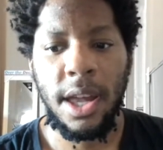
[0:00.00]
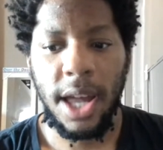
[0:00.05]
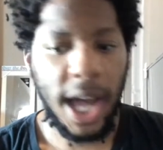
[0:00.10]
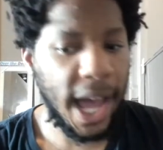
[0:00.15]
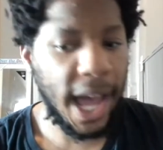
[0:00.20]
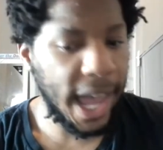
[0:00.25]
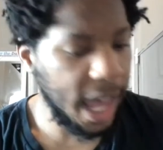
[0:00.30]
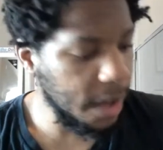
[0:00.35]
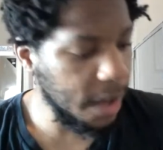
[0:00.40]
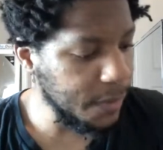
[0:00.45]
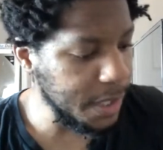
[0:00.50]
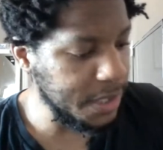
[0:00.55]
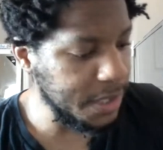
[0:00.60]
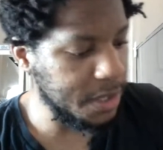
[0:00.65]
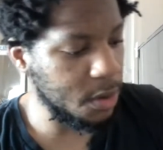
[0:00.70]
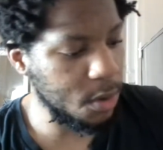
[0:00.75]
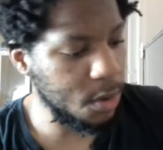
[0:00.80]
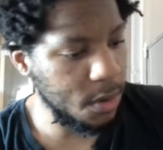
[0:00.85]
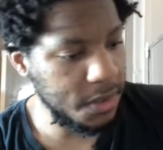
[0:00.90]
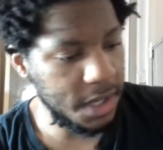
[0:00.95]
I have a
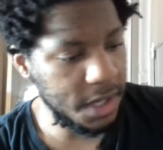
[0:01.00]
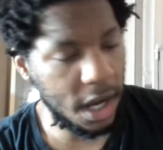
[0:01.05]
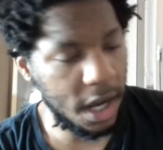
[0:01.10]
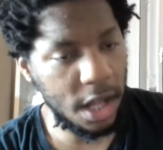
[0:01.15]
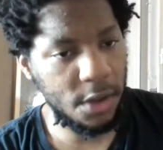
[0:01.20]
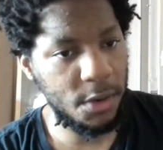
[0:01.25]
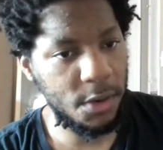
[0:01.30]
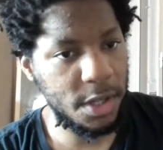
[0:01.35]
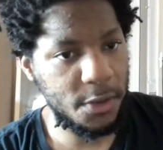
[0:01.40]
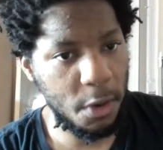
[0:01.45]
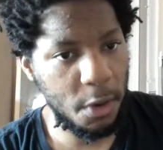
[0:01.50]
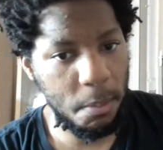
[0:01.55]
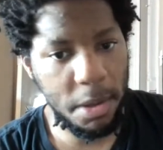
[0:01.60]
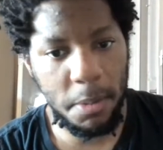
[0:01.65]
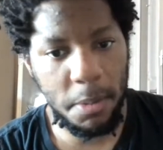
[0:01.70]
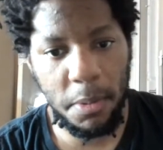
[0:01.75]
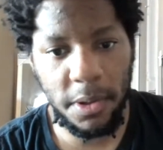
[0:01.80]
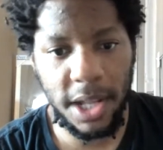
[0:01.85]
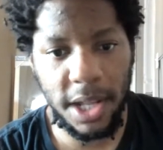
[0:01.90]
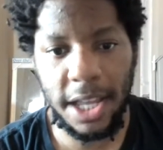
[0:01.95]
zero tolerance for
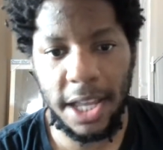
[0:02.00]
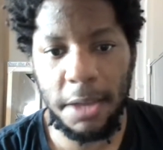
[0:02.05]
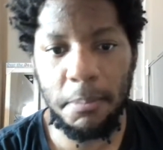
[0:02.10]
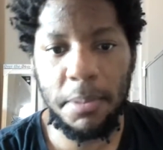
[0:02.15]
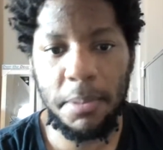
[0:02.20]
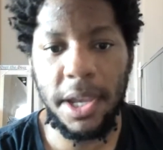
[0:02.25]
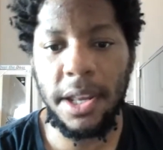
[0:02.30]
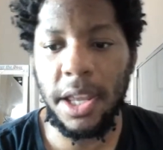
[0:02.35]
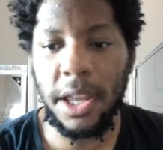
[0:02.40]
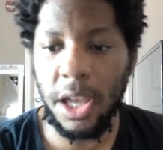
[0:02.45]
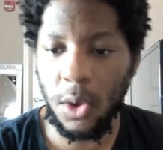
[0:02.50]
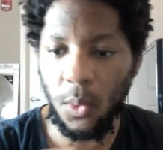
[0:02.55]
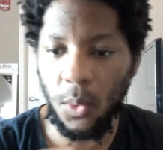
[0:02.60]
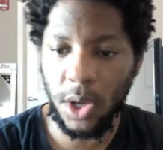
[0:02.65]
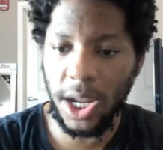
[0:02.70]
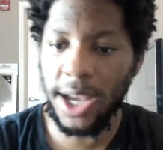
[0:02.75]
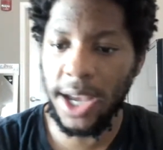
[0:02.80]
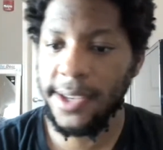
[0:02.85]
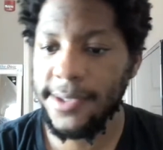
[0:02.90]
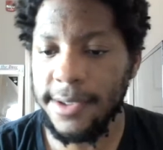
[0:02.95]
people not competing. And what
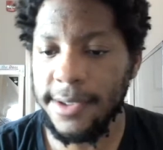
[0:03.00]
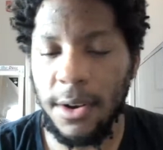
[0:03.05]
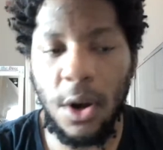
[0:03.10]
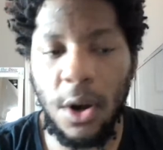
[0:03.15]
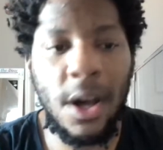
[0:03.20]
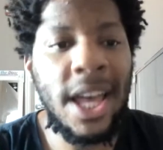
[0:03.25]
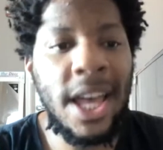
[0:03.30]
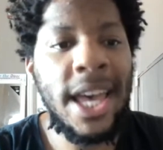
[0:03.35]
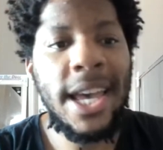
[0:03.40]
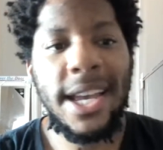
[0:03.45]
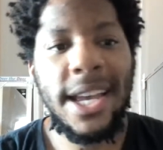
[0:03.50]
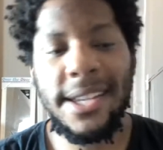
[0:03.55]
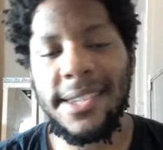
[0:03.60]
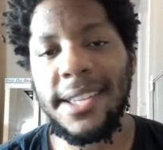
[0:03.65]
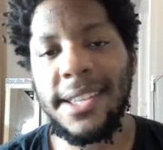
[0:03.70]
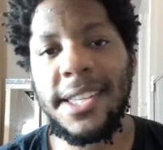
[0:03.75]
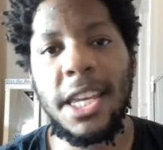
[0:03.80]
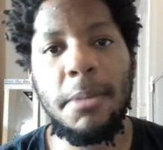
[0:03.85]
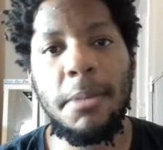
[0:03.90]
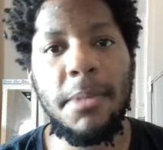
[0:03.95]
I saw is a
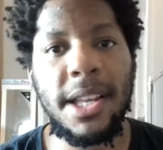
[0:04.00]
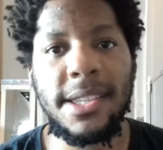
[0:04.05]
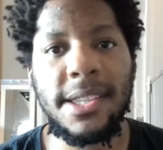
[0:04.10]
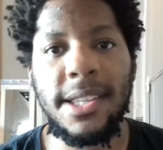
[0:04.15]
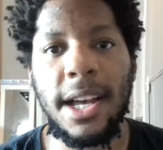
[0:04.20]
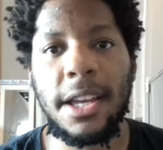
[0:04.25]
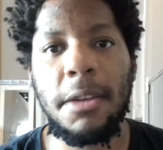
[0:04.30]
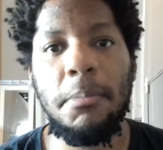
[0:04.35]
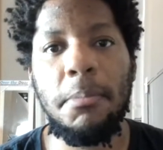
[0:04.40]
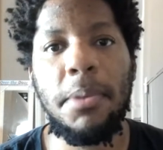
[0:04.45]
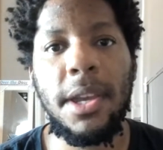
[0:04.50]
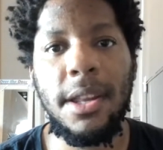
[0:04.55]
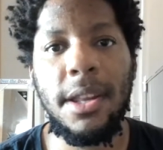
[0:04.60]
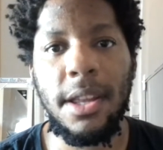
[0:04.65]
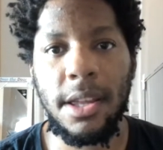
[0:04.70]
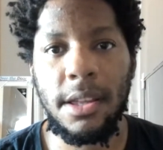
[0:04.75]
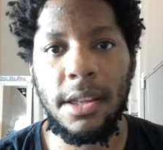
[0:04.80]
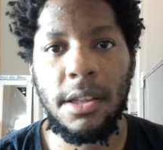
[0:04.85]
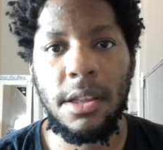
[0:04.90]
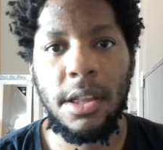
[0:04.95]
team that's not
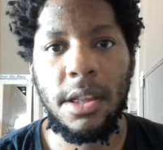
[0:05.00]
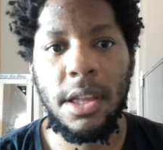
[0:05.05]
competing.